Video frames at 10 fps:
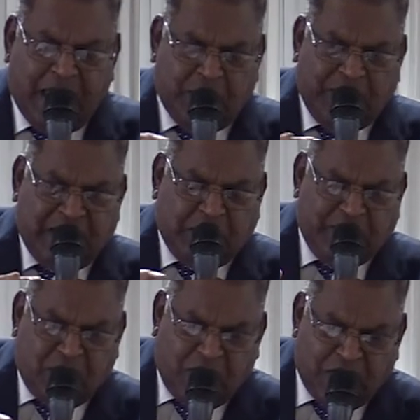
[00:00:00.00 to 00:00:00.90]
and we need to
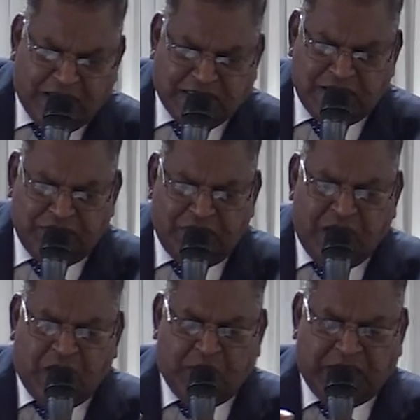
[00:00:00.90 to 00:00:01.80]
be
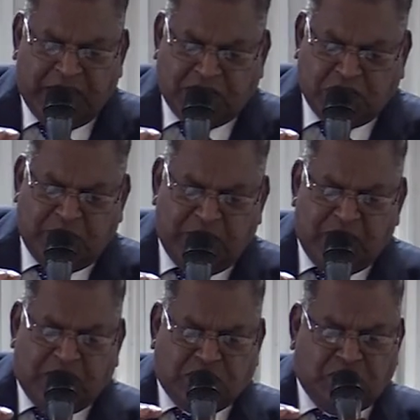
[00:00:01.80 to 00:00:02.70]
collective. We need
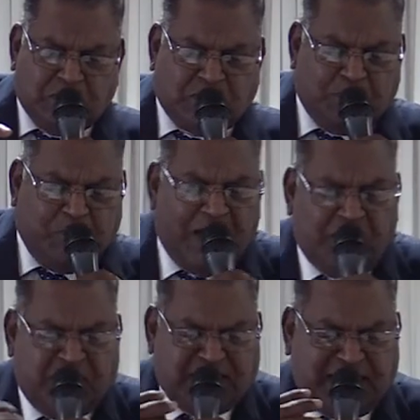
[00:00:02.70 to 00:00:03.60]
to pull
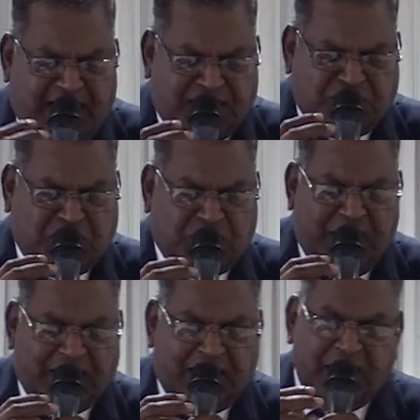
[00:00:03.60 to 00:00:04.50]
ourselves
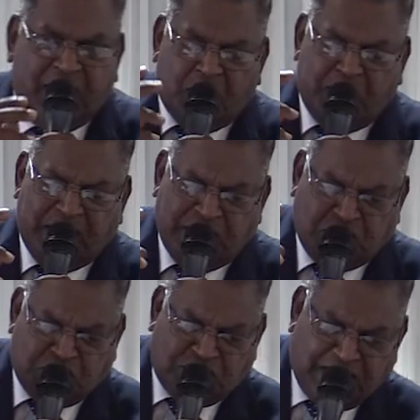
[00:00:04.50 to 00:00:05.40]
together. We need
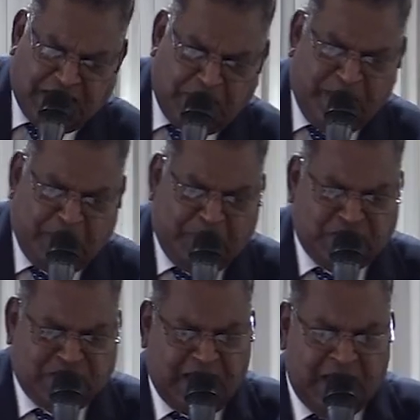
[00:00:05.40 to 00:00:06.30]
to see the big
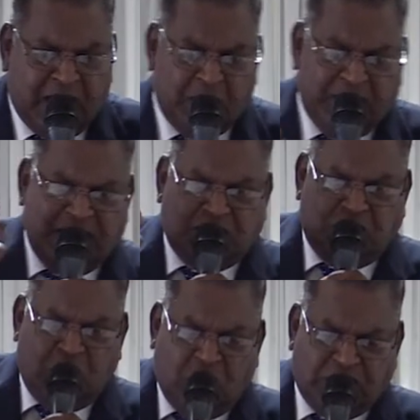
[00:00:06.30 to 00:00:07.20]
picture. We need
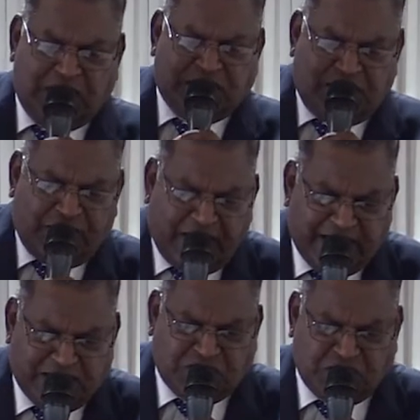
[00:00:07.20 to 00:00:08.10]
to know there's a
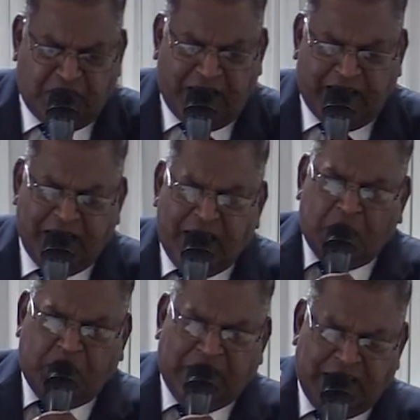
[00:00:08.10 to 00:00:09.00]
race to run.
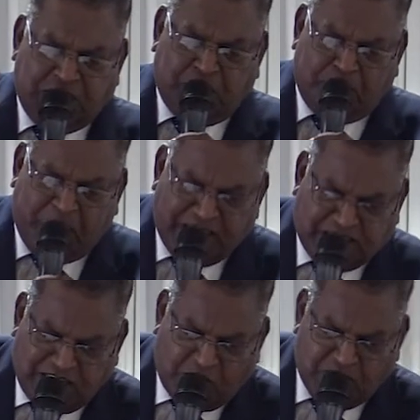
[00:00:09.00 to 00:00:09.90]
We need to
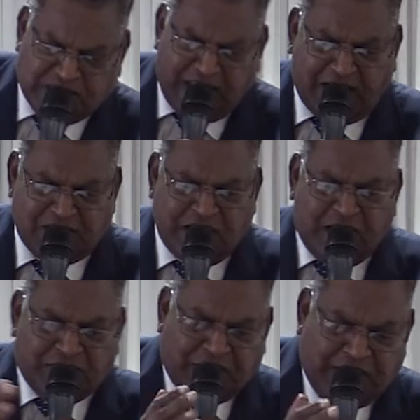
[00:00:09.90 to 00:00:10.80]
pace
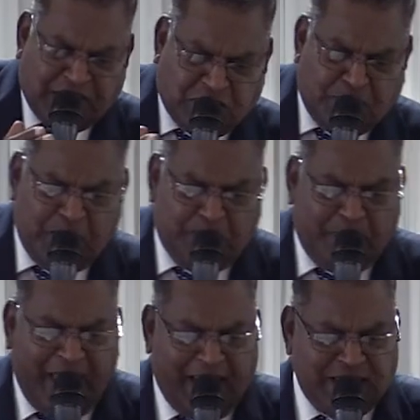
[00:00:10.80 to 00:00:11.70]
ourselves. There need to be
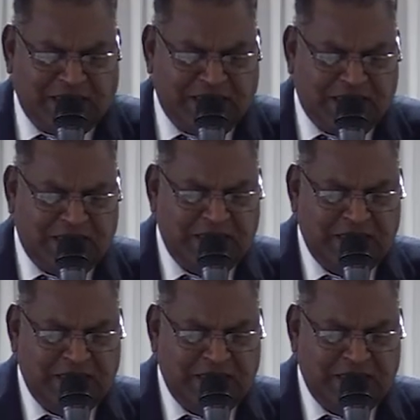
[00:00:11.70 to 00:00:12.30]
balance.